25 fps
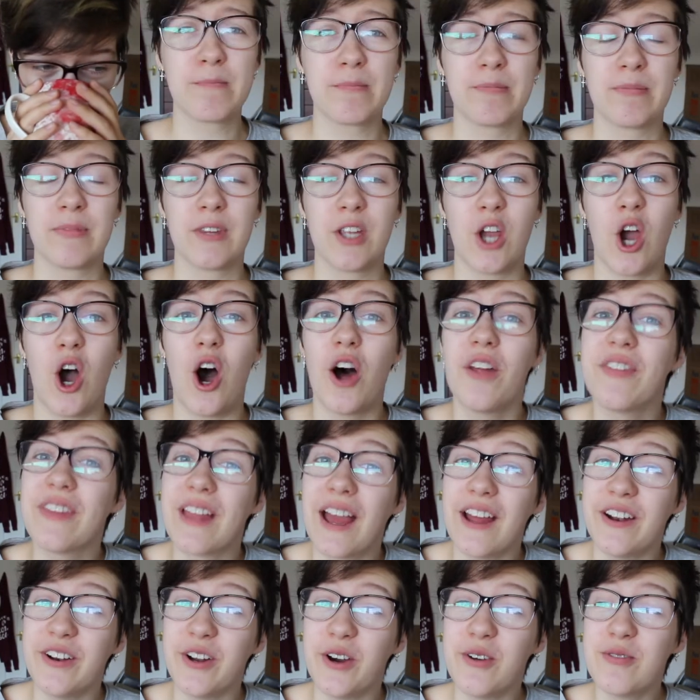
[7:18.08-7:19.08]
On
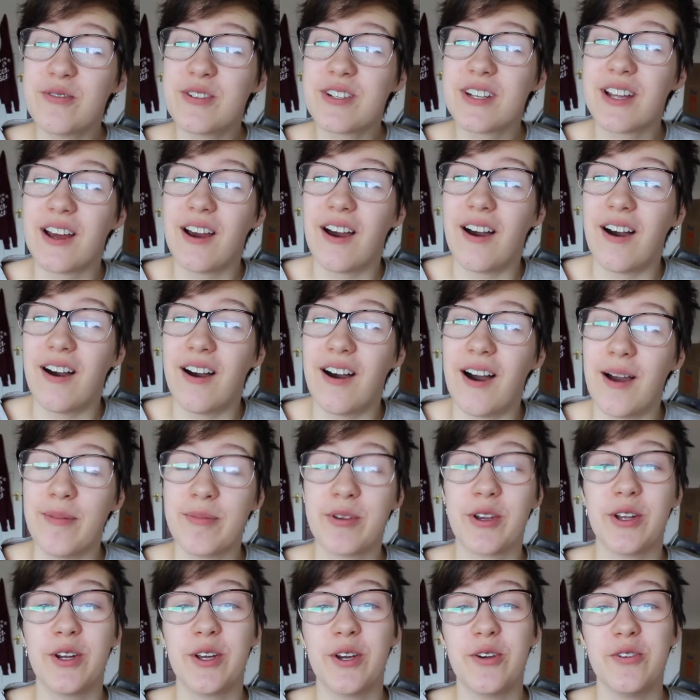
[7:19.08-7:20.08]
that note,
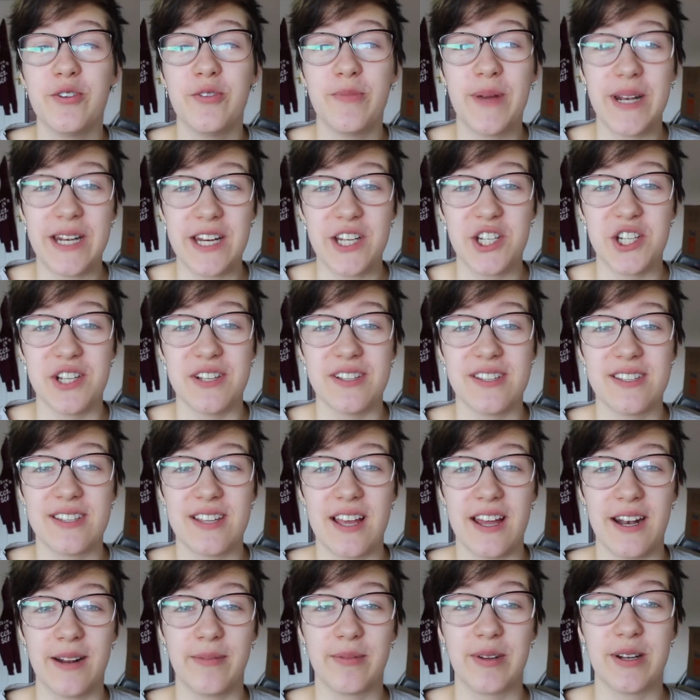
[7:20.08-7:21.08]
I'm gonna go do my
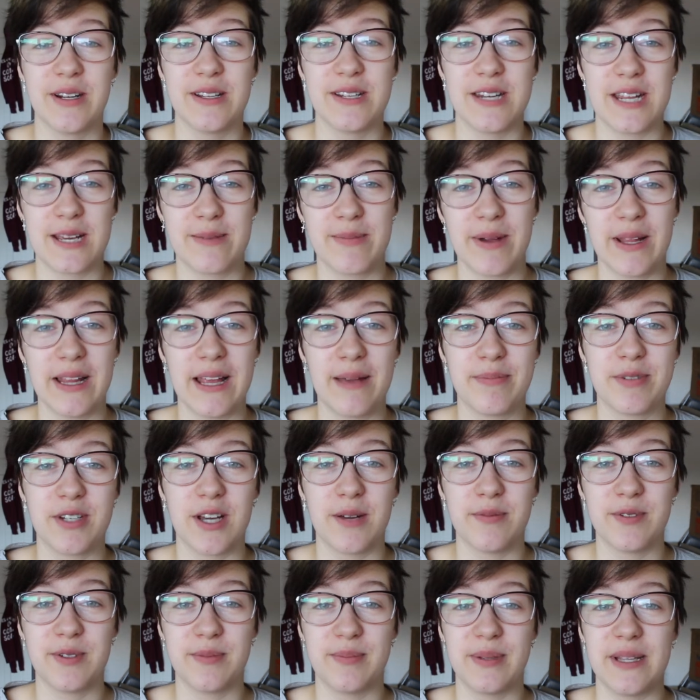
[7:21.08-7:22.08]
dishes, and I'm gonna take my
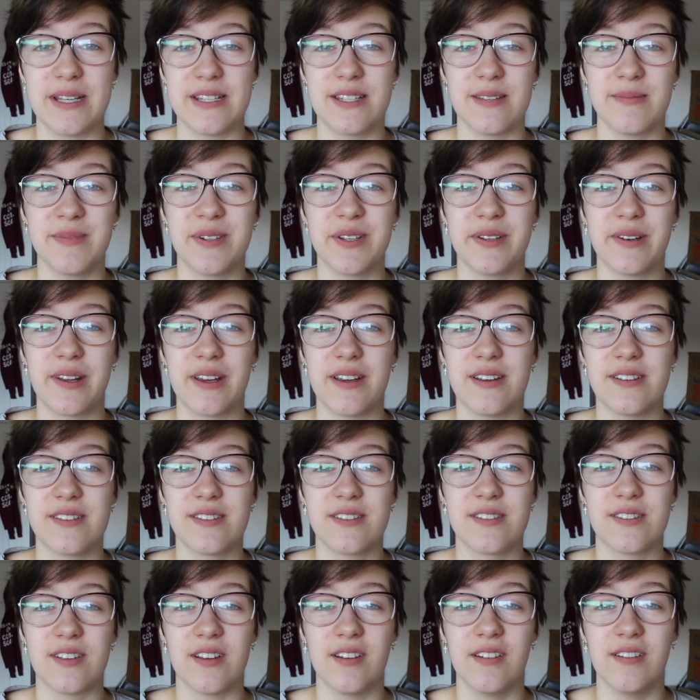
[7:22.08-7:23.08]
laptop to play some Dodie.
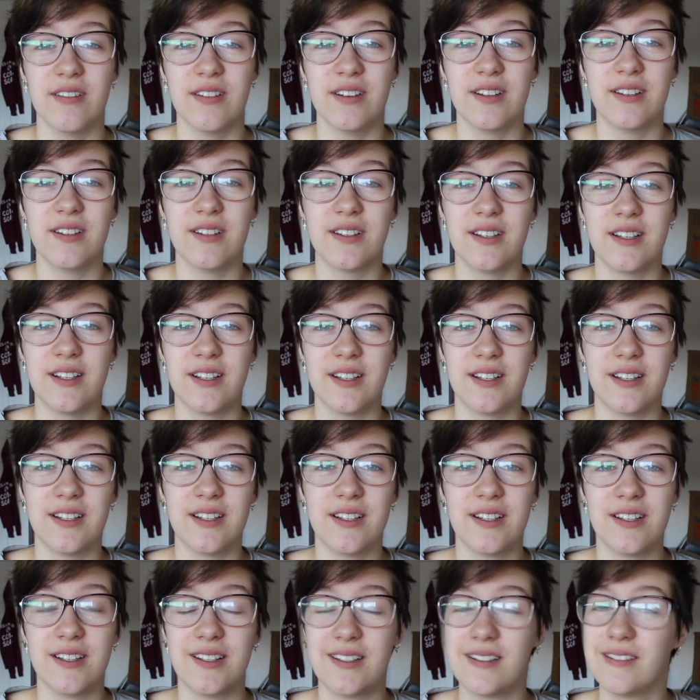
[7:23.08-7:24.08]
So
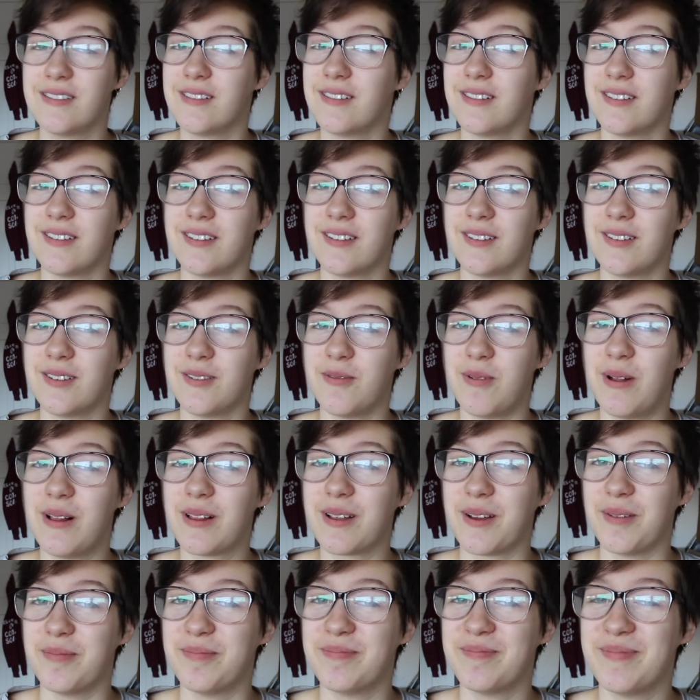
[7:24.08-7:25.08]

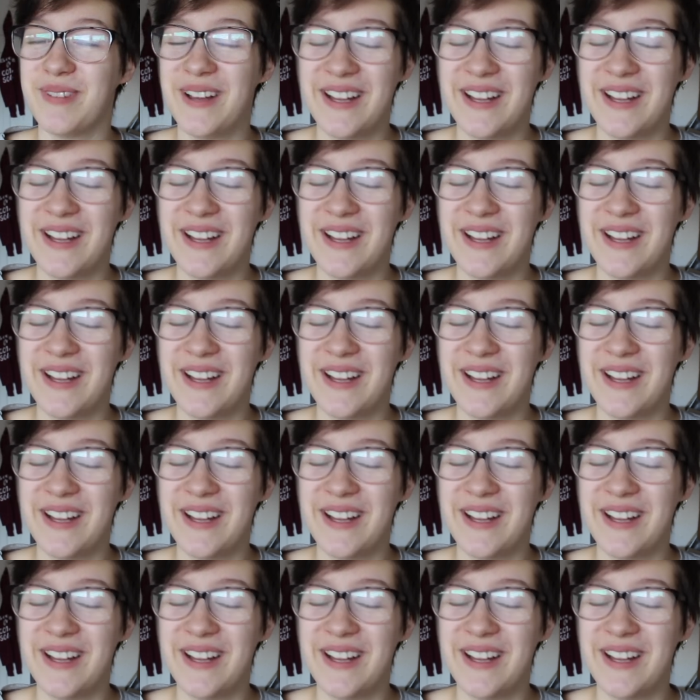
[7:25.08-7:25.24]
welcome.